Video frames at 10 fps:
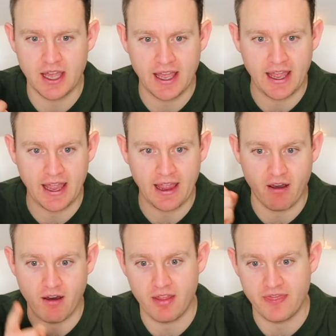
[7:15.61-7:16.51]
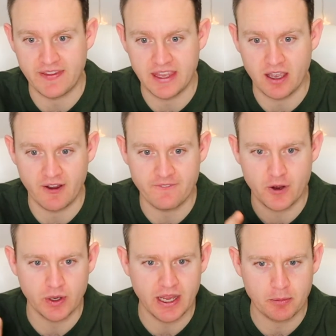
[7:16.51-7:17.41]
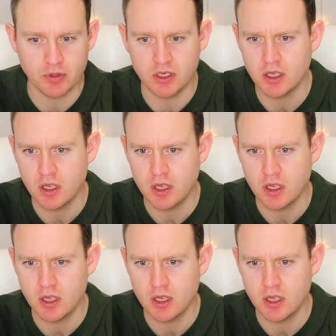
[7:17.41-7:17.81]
on the iPhone camera,